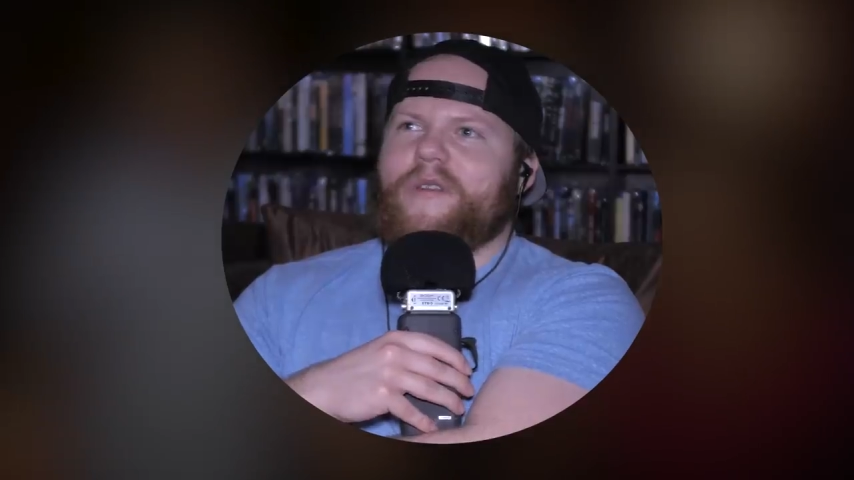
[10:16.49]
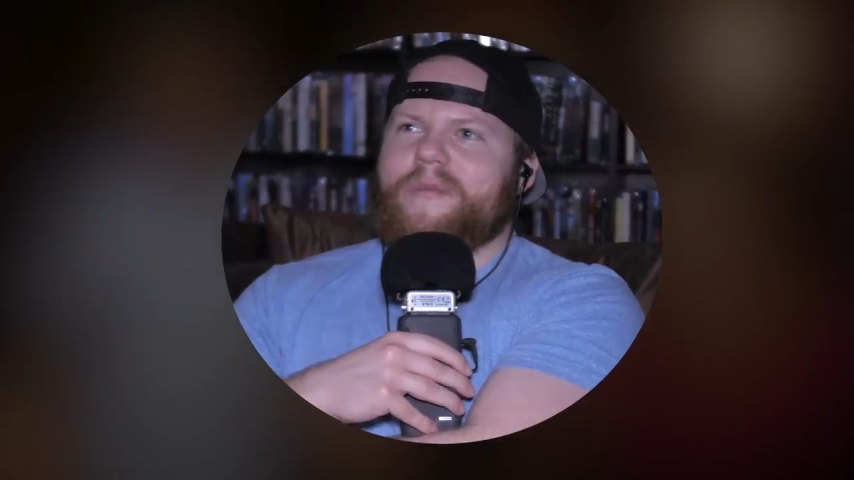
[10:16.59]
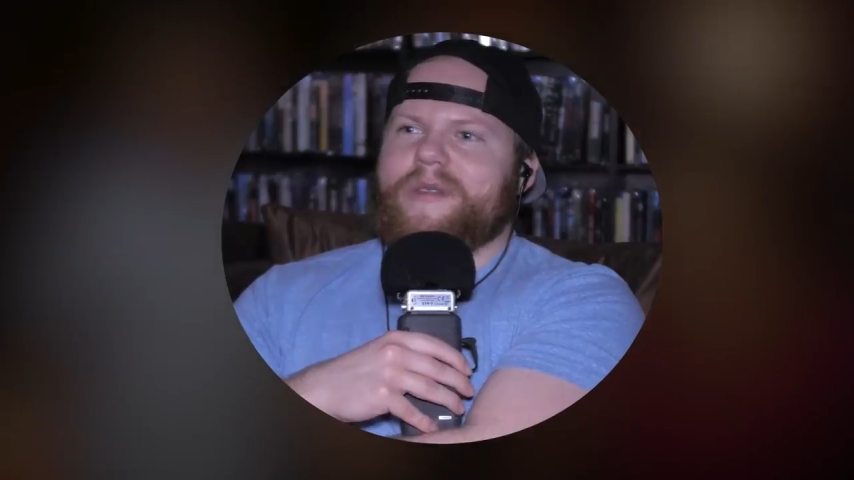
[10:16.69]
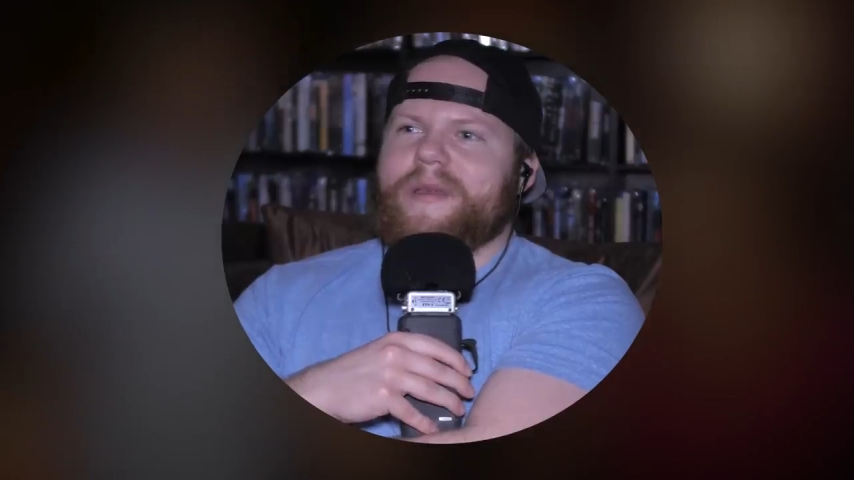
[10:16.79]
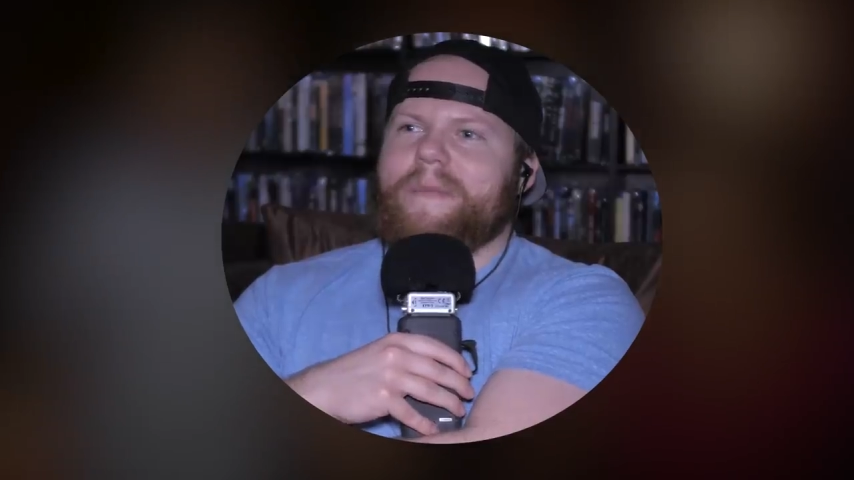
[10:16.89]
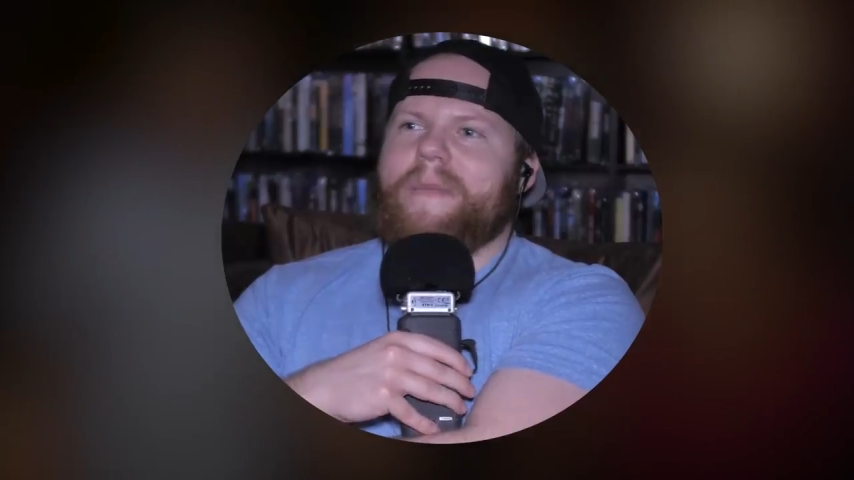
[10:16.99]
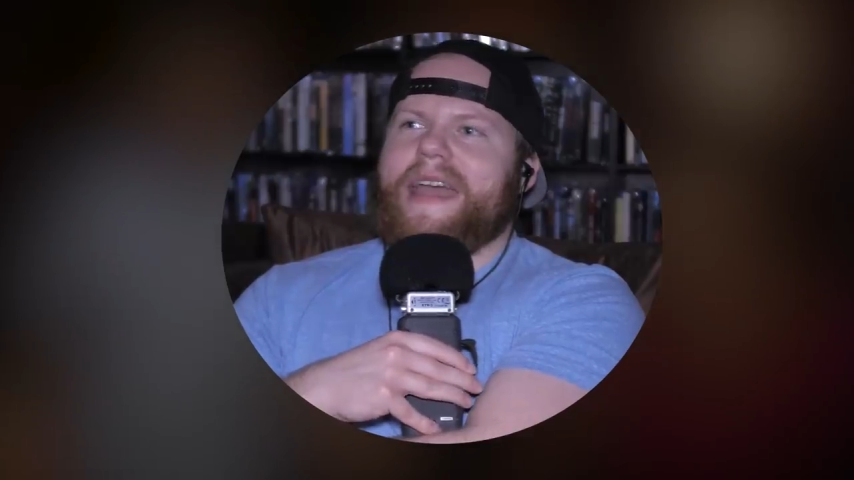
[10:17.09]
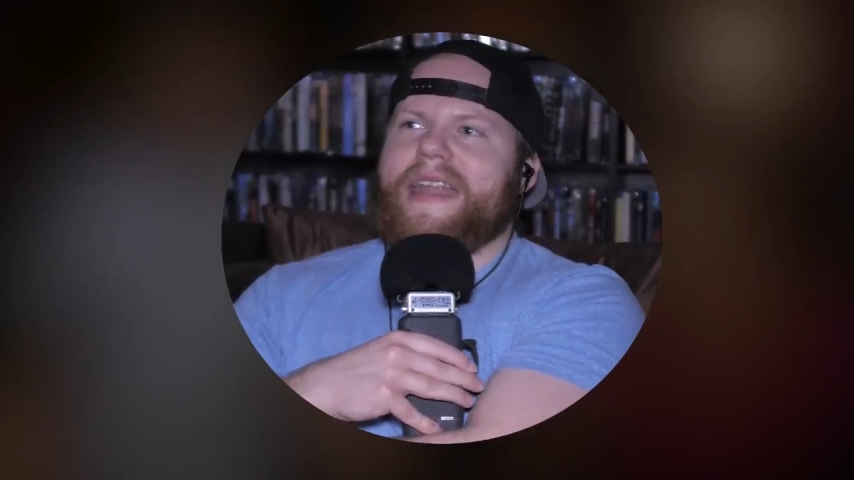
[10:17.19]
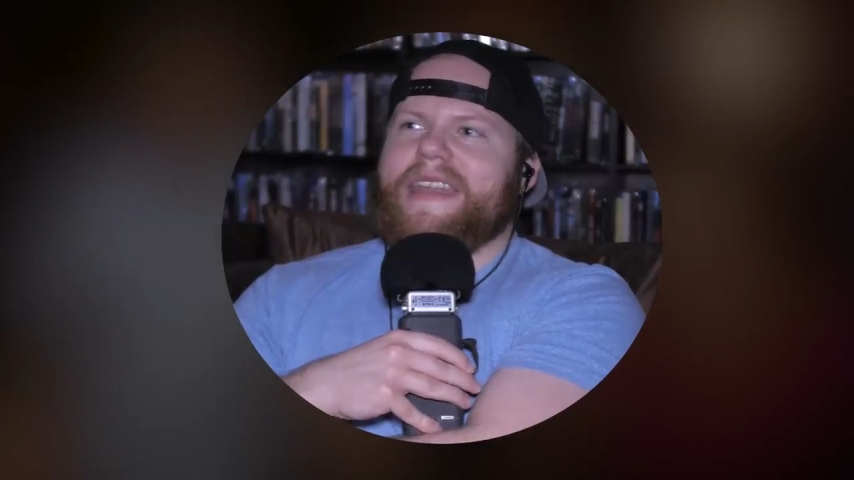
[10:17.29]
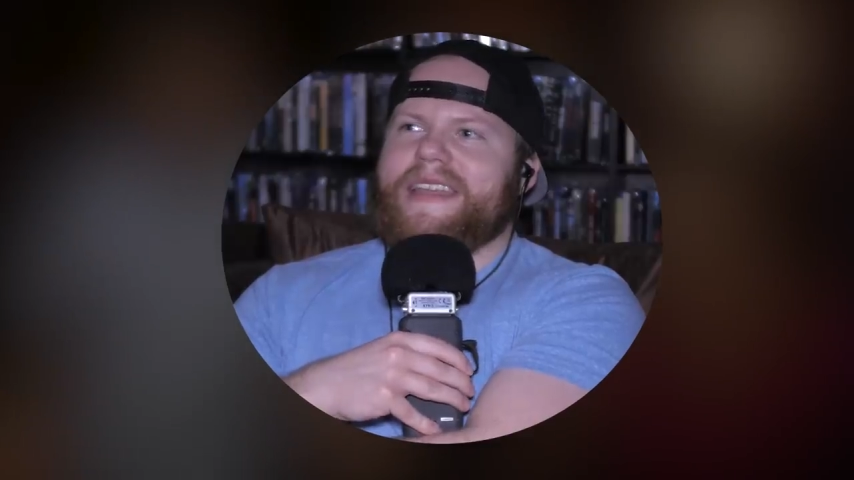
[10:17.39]
him to
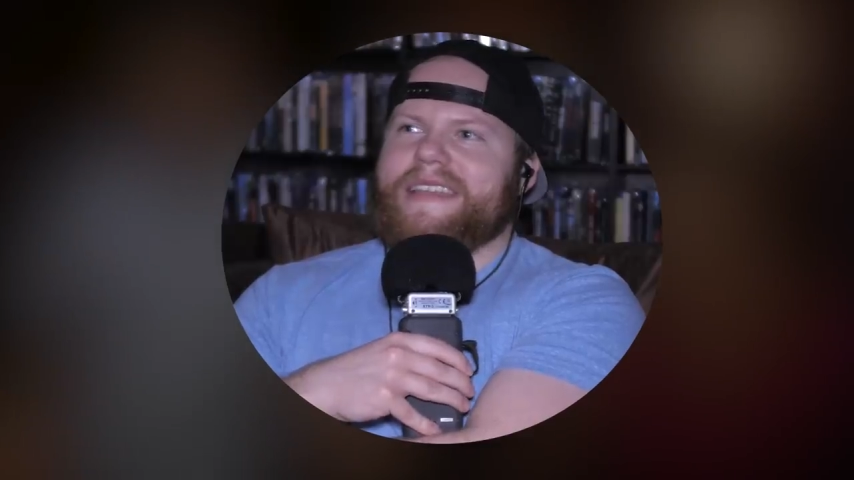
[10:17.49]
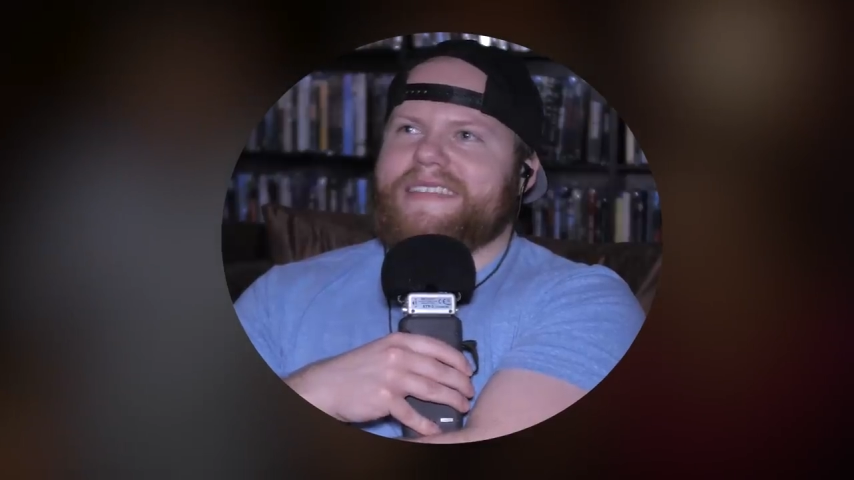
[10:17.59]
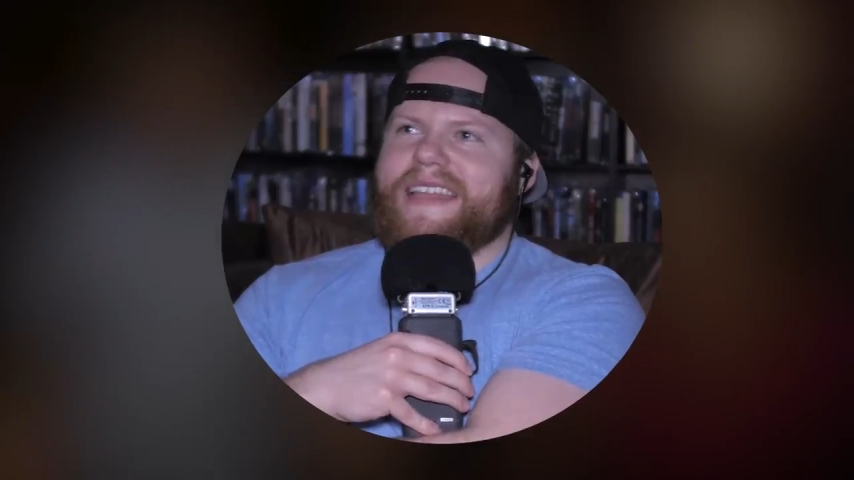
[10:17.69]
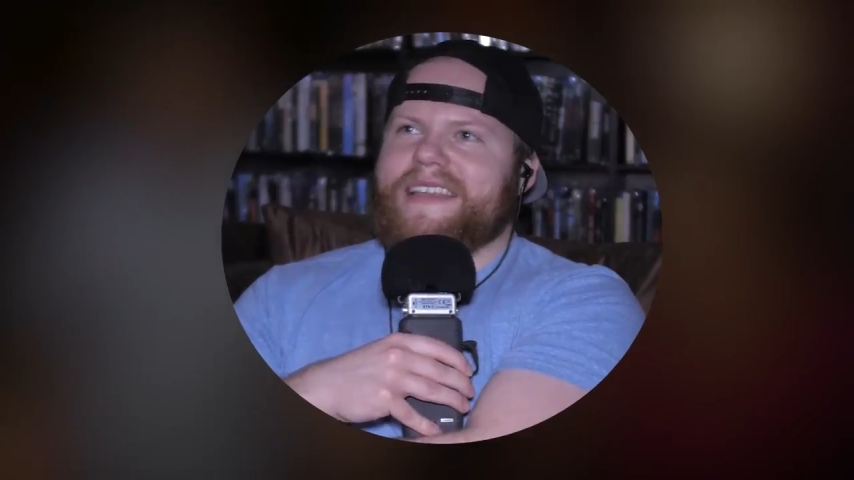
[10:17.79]
madness